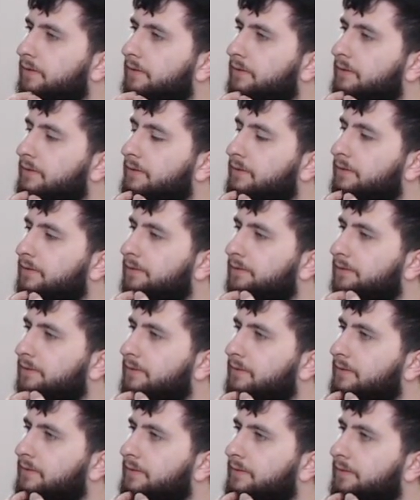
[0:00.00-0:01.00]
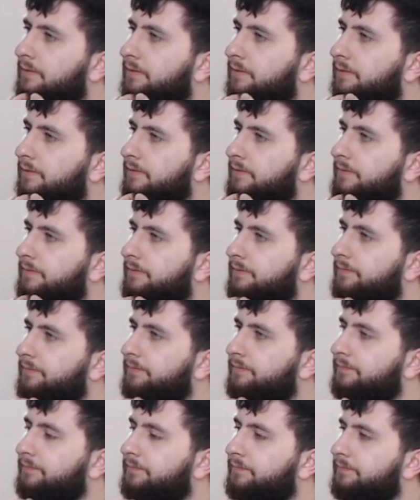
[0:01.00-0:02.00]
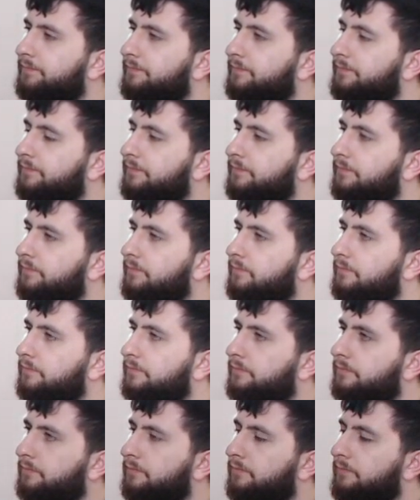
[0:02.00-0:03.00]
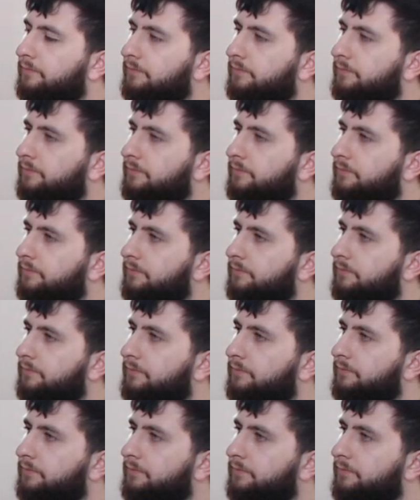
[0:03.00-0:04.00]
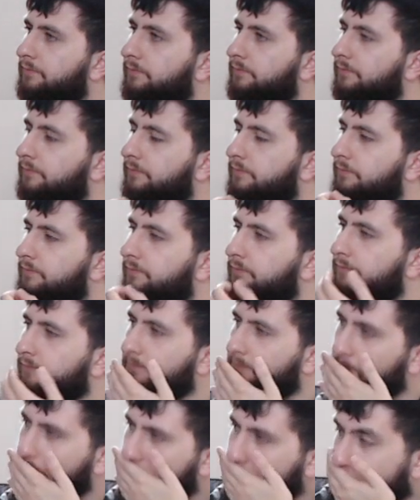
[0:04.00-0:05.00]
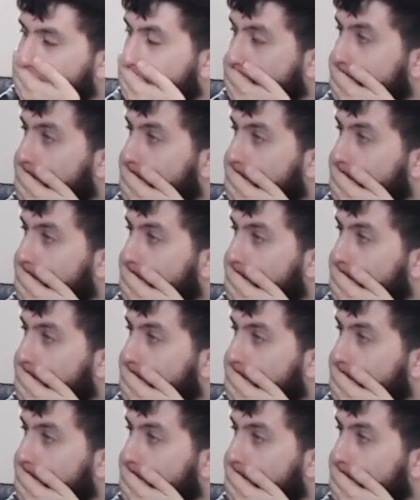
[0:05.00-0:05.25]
No words are spoken by the person on screen.